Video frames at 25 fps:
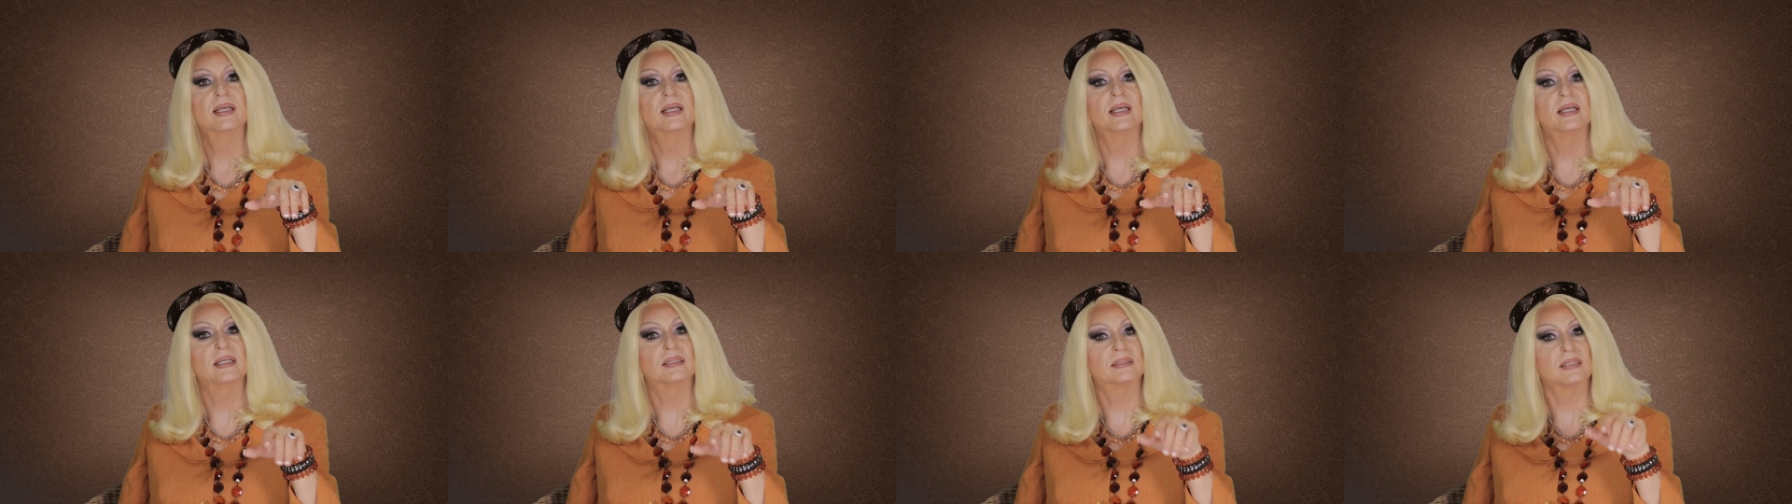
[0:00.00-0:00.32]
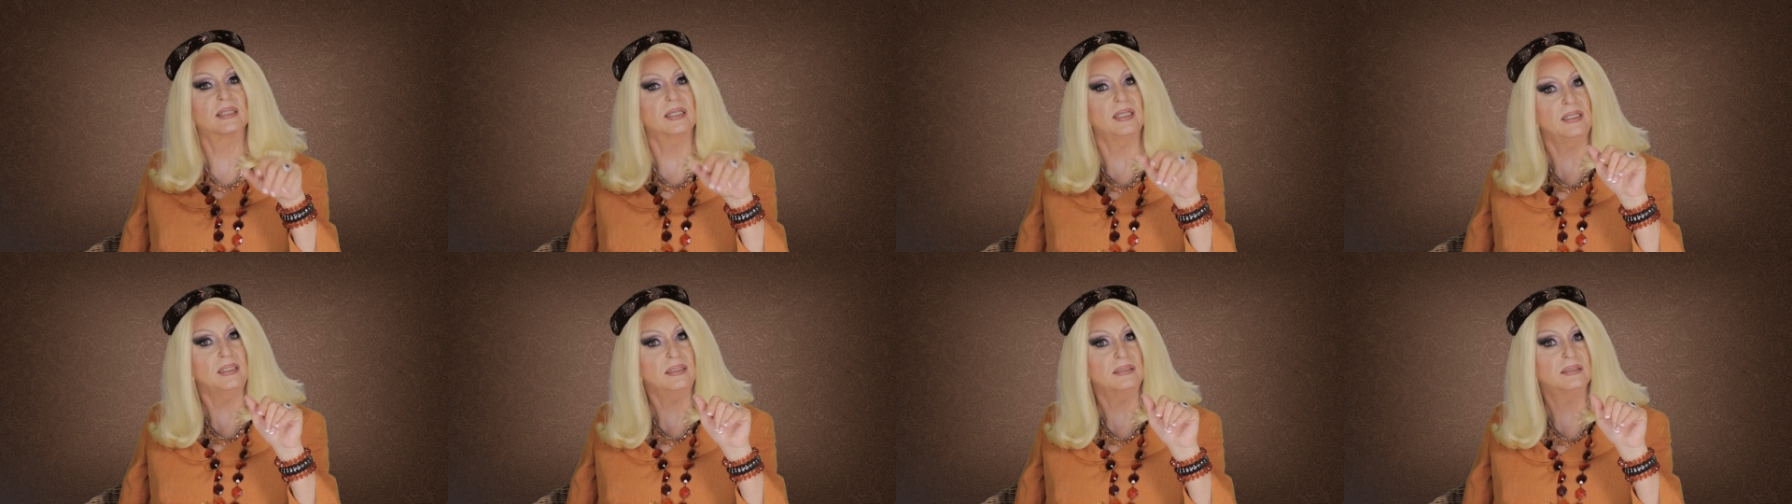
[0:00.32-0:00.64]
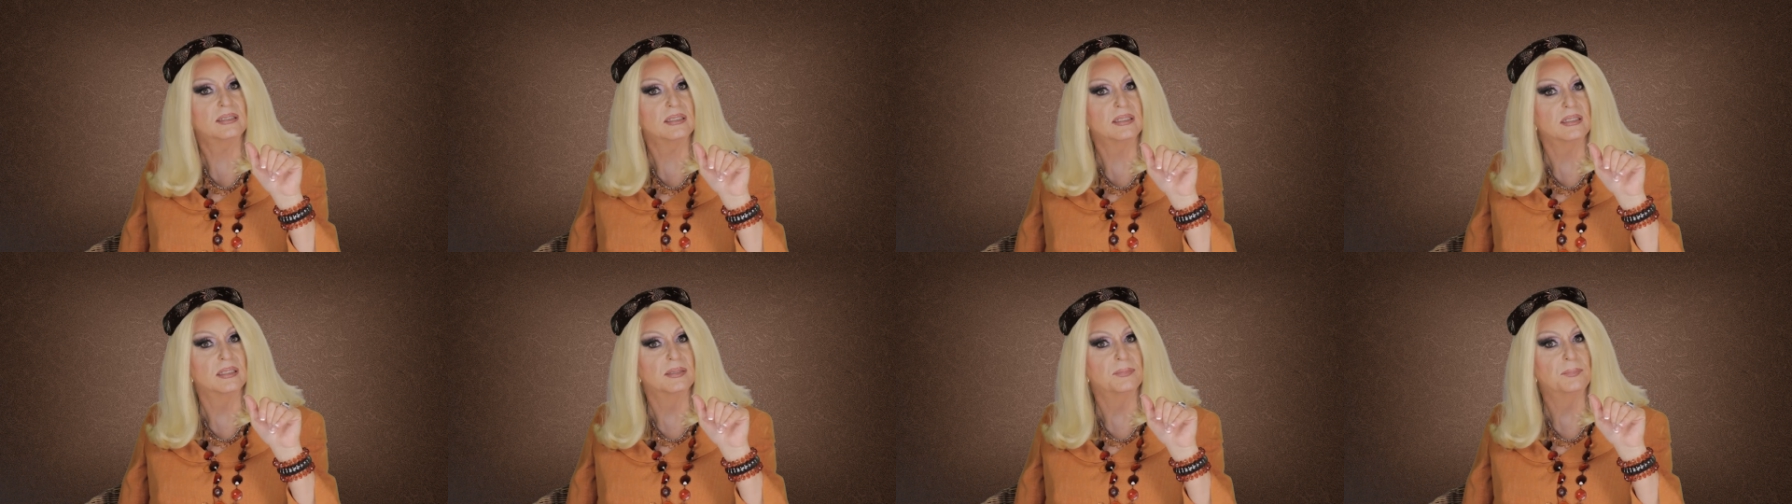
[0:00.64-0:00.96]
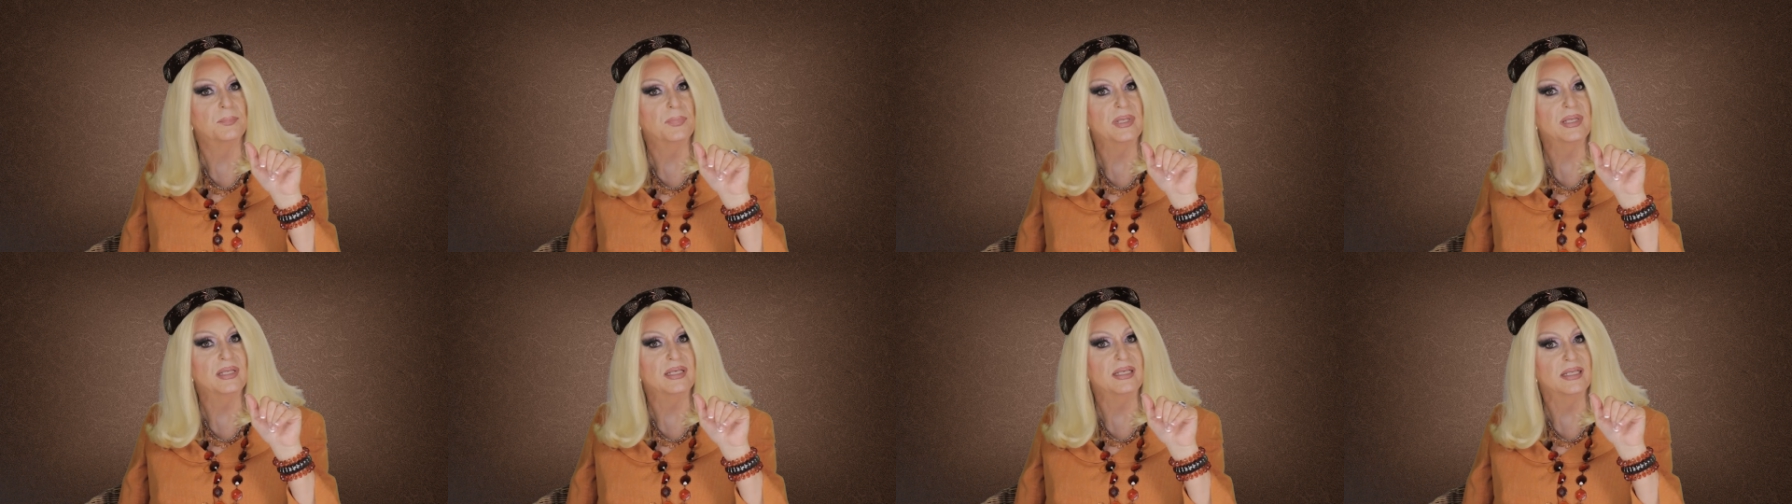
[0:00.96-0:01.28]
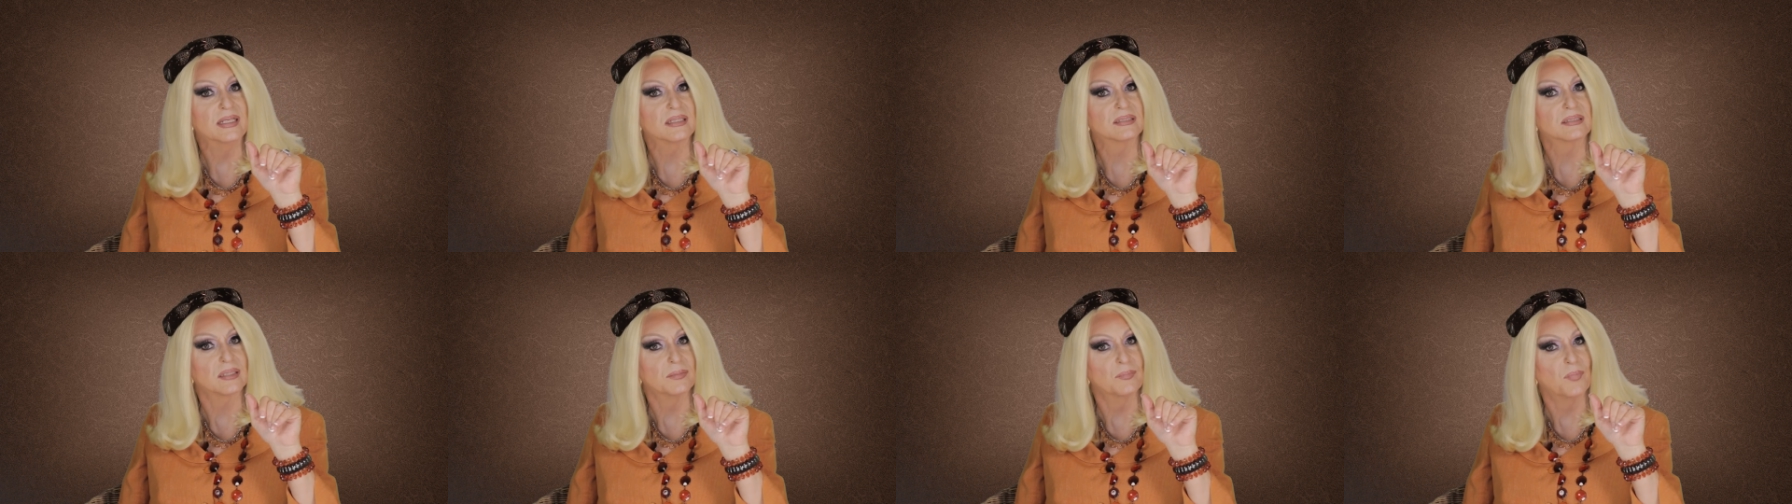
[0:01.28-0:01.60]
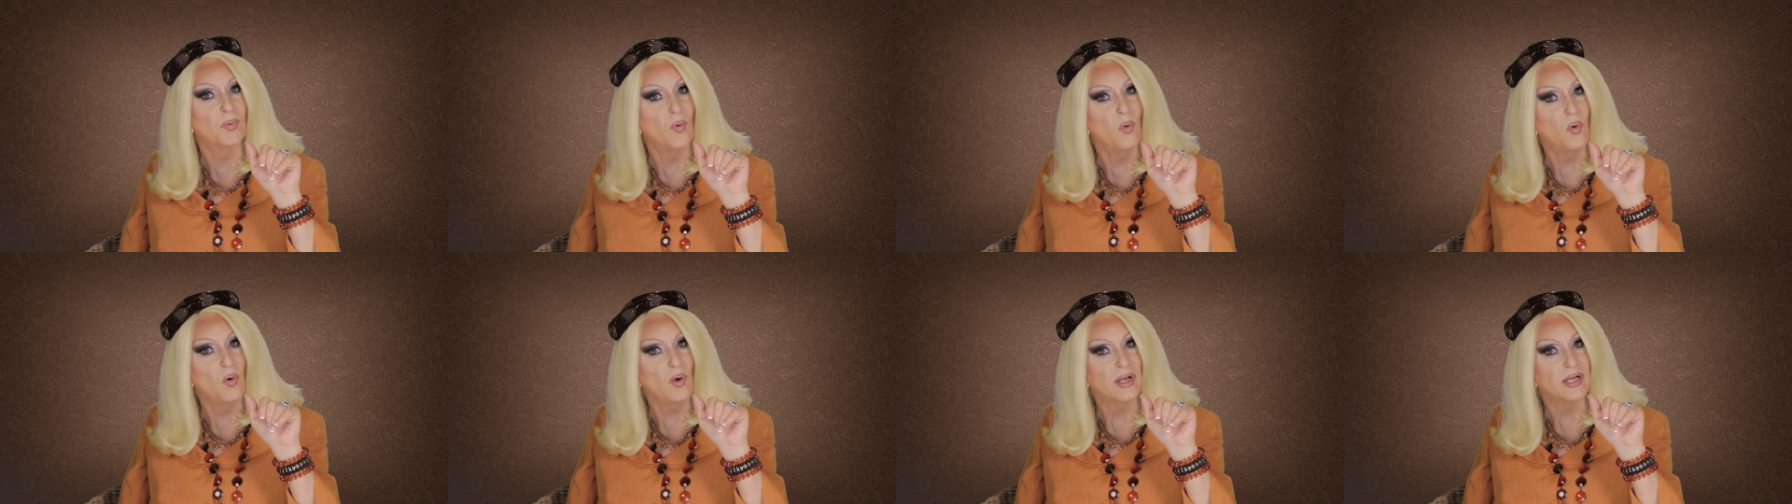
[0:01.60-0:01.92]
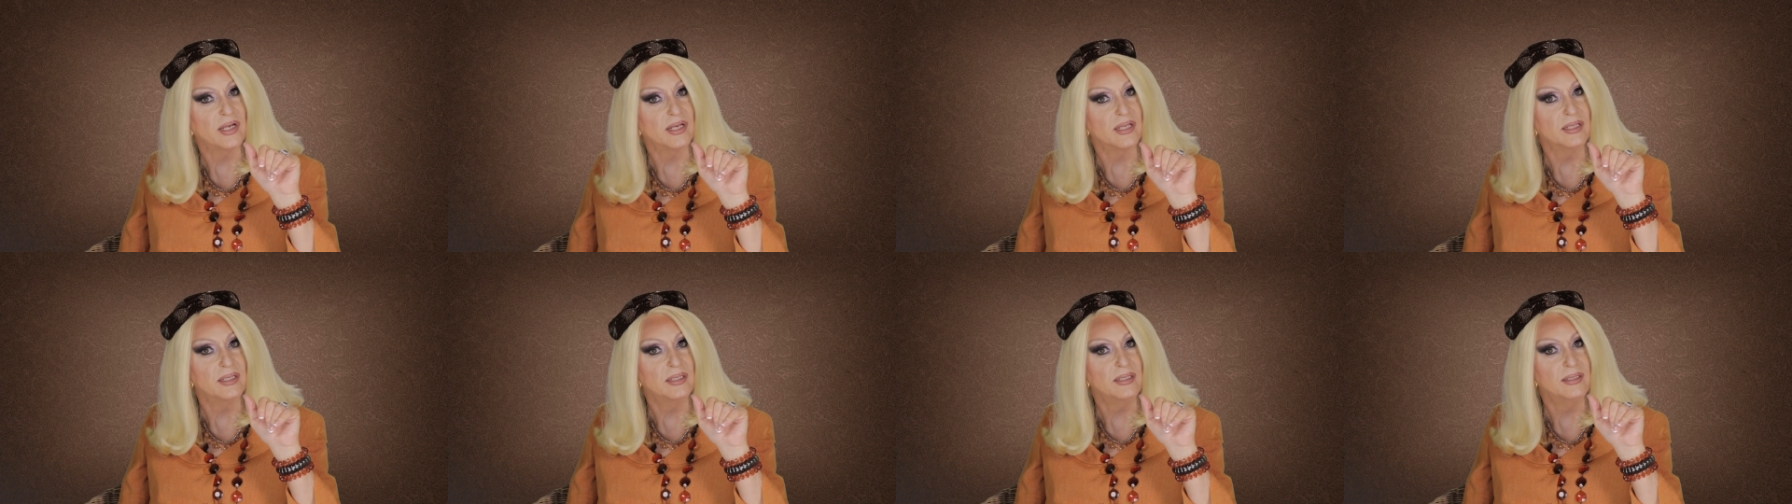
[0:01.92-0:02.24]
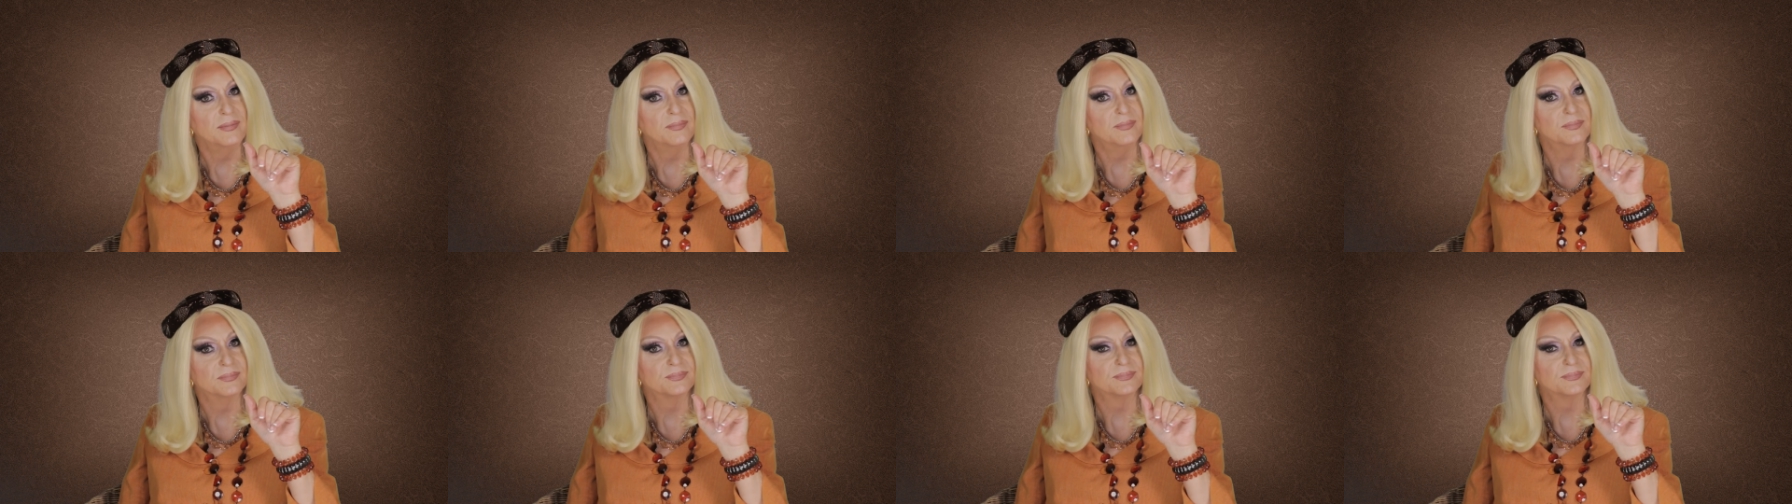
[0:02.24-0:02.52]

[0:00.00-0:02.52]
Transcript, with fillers: it's easy to be disappointed.